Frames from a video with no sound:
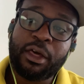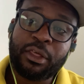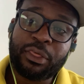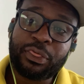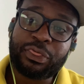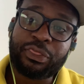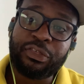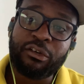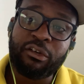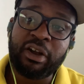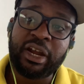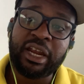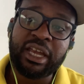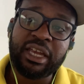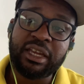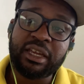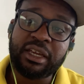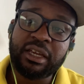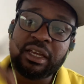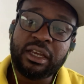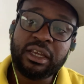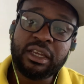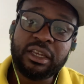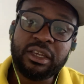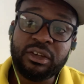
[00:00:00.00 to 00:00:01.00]
Three,
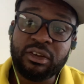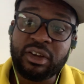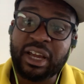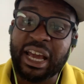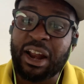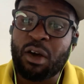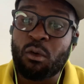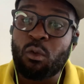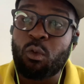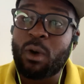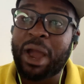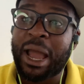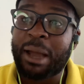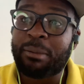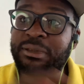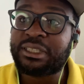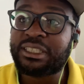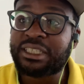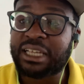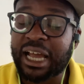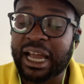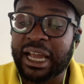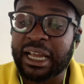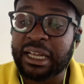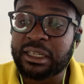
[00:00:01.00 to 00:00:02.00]
you get a
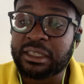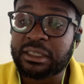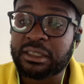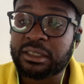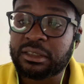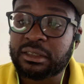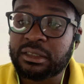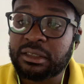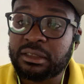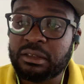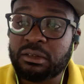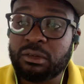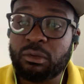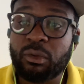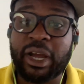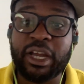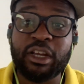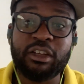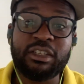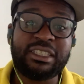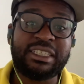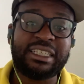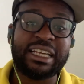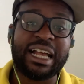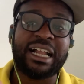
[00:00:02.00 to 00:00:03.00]
website where
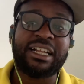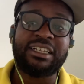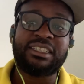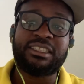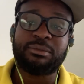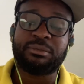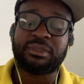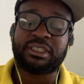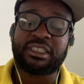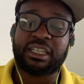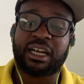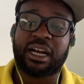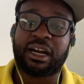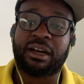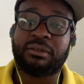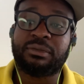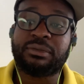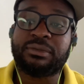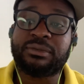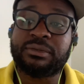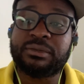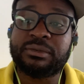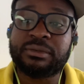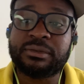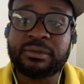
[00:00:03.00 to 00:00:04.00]
you sell some stuff.
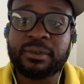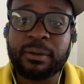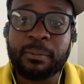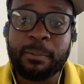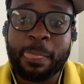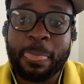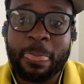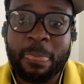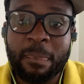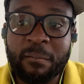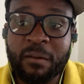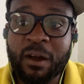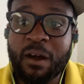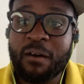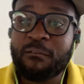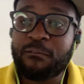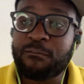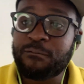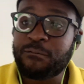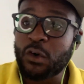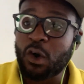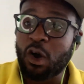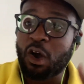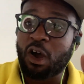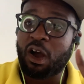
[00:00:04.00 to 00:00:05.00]

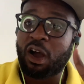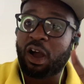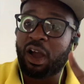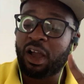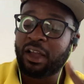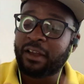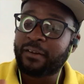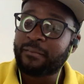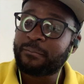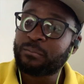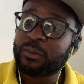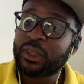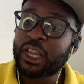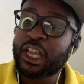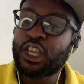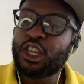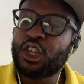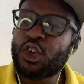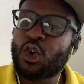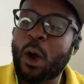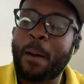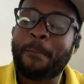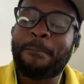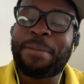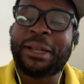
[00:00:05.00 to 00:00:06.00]
Four,
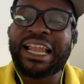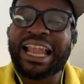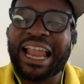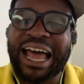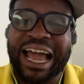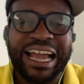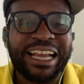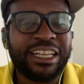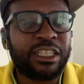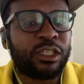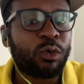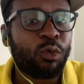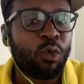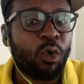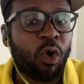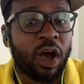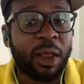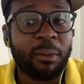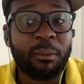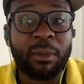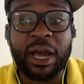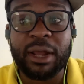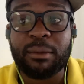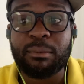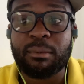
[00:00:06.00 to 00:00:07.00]
you apply to
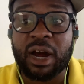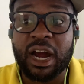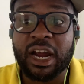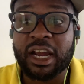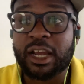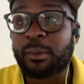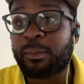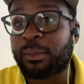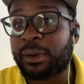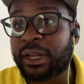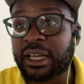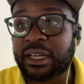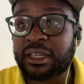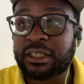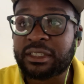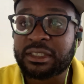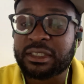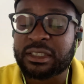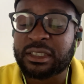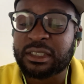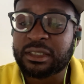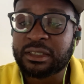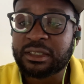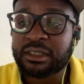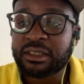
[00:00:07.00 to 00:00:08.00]
Walmart
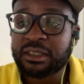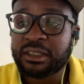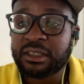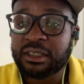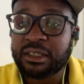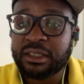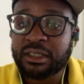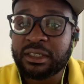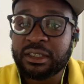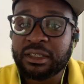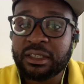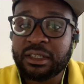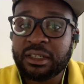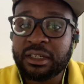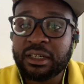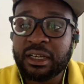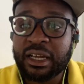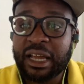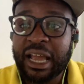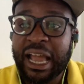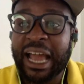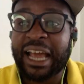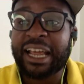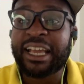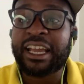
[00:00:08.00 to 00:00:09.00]
Marketplace
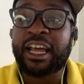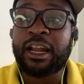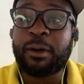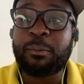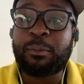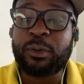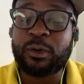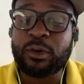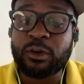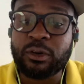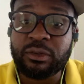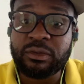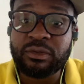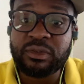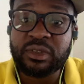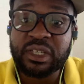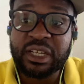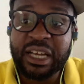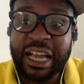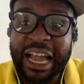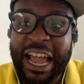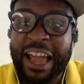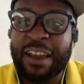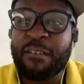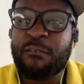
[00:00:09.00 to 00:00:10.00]
and get approved.
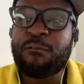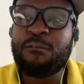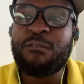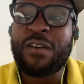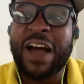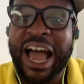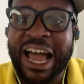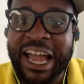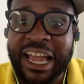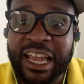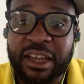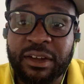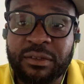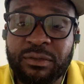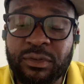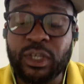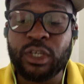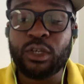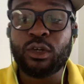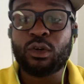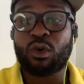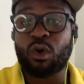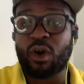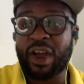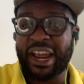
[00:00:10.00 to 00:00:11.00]
And five,
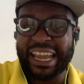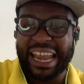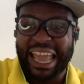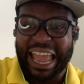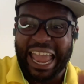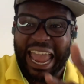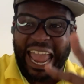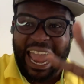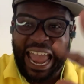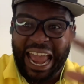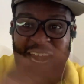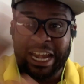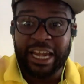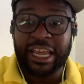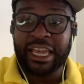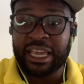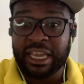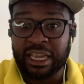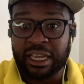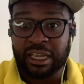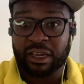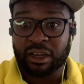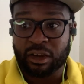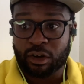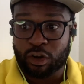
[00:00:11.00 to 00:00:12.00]
you go in
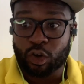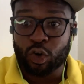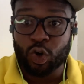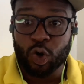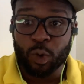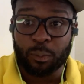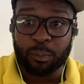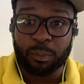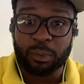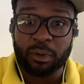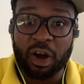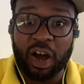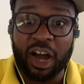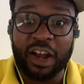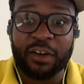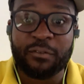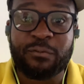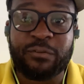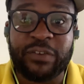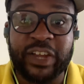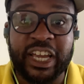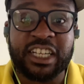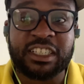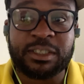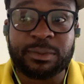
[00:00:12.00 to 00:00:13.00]
any group on
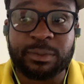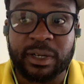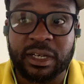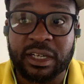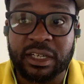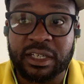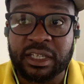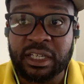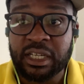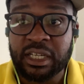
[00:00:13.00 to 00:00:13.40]
Facebook